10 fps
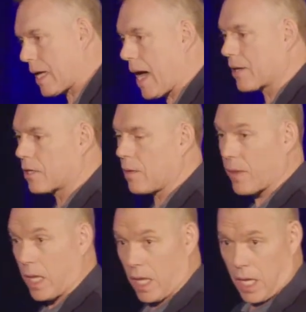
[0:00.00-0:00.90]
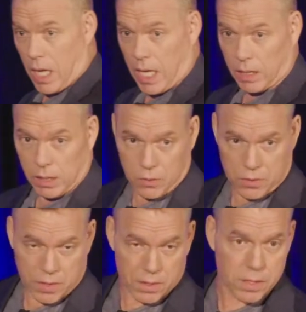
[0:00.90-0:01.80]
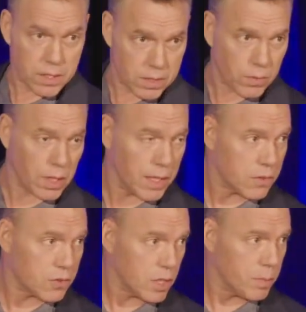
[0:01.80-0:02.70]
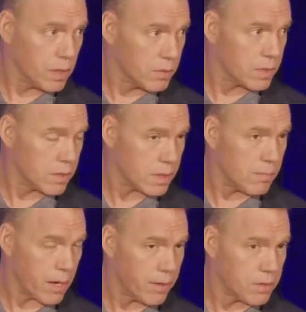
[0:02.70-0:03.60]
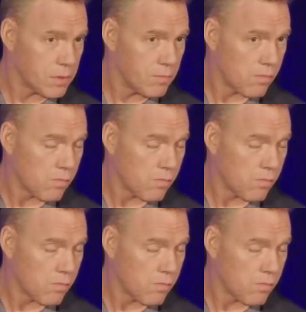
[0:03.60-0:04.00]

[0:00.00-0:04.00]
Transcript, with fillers: tattered, he loses his relationship, he loses his marriage.